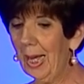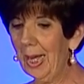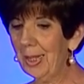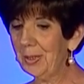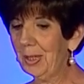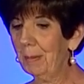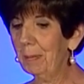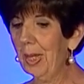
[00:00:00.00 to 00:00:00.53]

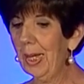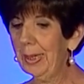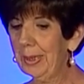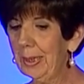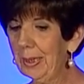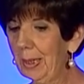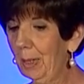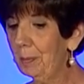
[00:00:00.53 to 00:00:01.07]
As I'm
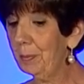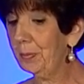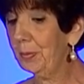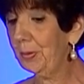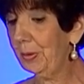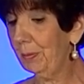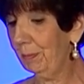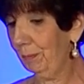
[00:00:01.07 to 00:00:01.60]
hanging
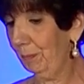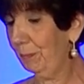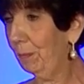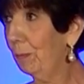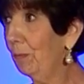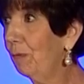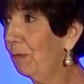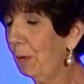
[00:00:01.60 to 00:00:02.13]
up
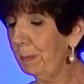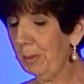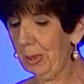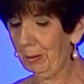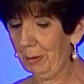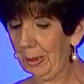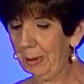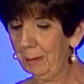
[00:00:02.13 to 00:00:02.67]
for
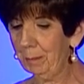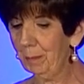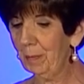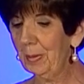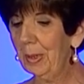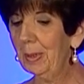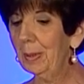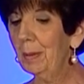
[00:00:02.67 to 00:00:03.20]
Mary,
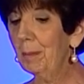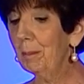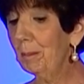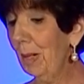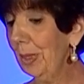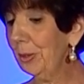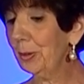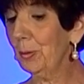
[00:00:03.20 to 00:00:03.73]

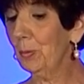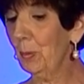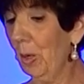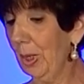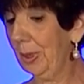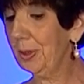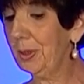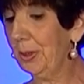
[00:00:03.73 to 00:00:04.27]
Michael
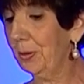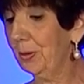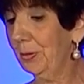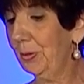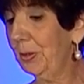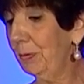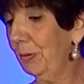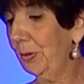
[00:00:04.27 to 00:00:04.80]
walks
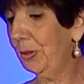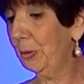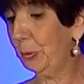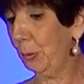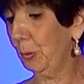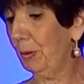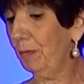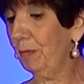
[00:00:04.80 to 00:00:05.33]
in the
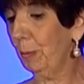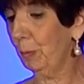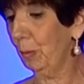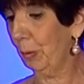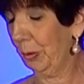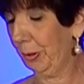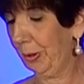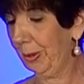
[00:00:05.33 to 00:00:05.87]
door from
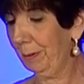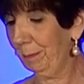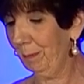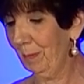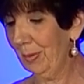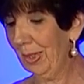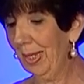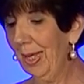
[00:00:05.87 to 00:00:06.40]
work.
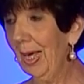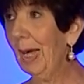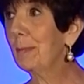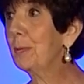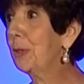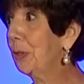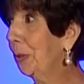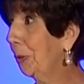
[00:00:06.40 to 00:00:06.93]
I'm
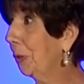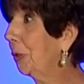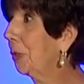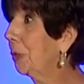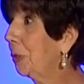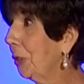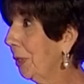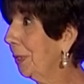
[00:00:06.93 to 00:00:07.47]
sure you
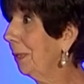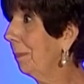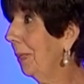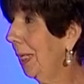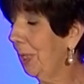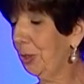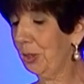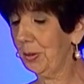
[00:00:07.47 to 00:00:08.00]
can just
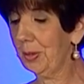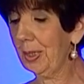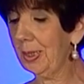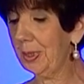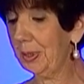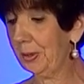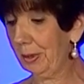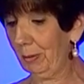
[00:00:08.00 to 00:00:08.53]
imagine the
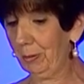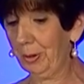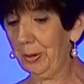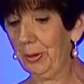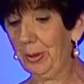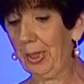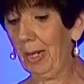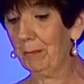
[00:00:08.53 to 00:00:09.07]

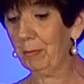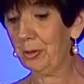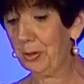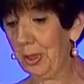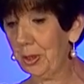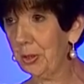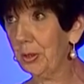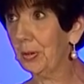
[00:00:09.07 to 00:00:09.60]
hysterical
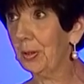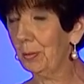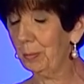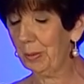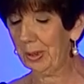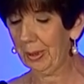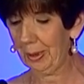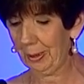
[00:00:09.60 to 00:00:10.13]
conversation that
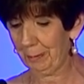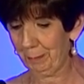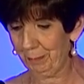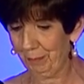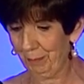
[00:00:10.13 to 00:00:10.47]
we had.